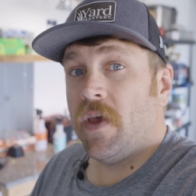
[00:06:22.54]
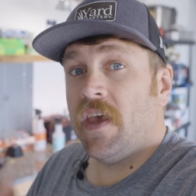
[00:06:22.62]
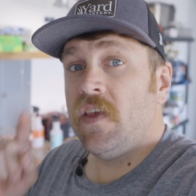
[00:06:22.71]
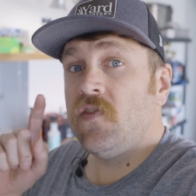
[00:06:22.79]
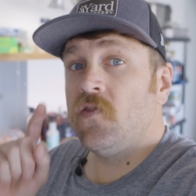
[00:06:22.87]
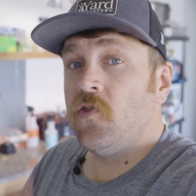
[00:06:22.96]

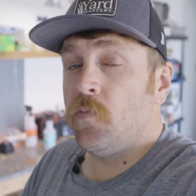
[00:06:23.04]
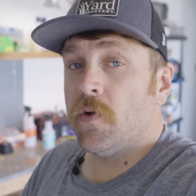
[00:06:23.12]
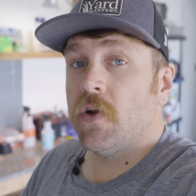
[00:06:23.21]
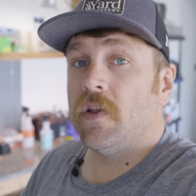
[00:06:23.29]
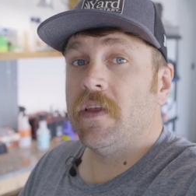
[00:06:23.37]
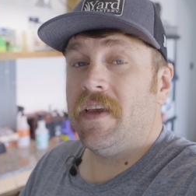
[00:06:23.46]
Is super
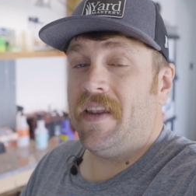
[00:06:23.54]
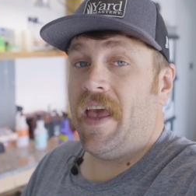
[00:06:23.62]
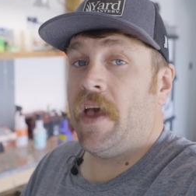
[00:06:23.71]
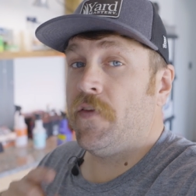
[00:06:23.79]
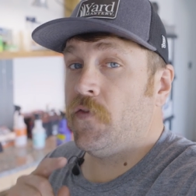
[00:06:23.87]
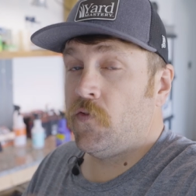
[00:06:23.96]
clean
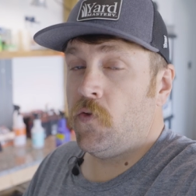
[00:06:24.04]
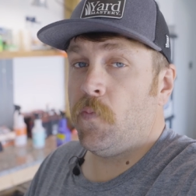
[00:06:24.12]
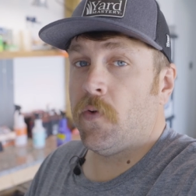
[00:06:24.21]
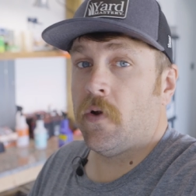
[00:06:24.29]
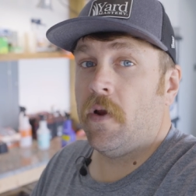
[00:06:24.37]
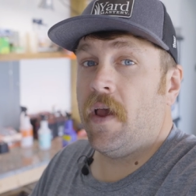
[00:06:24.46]
as
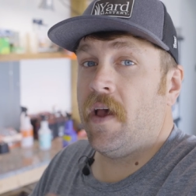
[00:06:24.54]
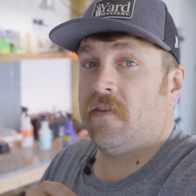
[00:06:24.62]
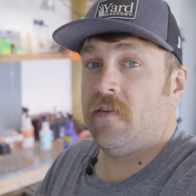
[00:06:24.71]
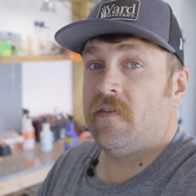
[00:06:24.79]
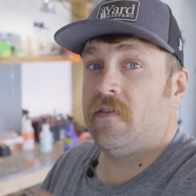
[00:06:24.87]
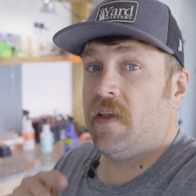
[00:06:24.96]
super as
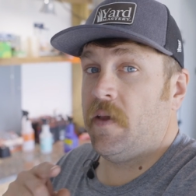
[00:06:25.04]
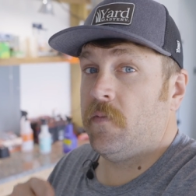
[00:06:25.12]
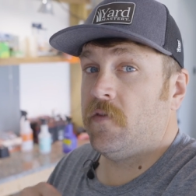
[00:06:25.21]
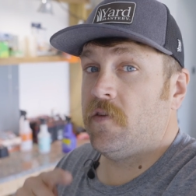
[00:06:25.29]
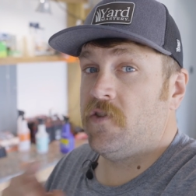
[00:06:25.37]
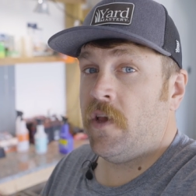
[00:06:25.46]
its name
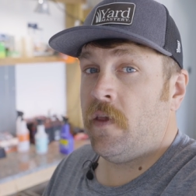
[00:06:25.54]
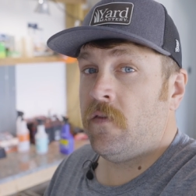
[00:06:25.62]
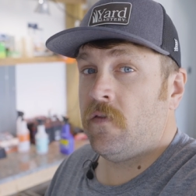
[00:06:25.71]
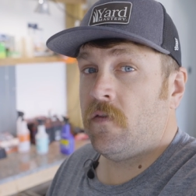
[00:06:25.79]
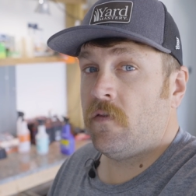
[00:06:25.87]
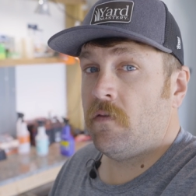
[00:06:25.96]

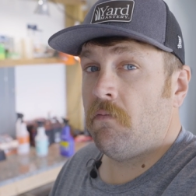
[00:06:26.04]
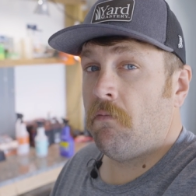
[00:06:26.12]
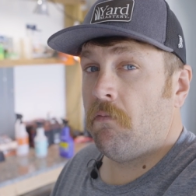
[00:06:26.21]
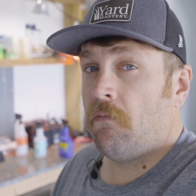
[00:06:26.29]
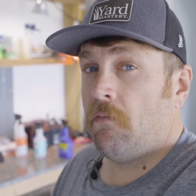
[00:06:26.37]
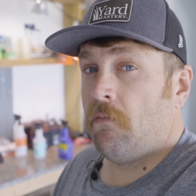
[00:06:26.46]
suggests?
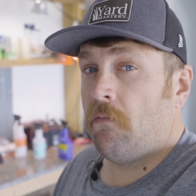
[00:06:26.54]
As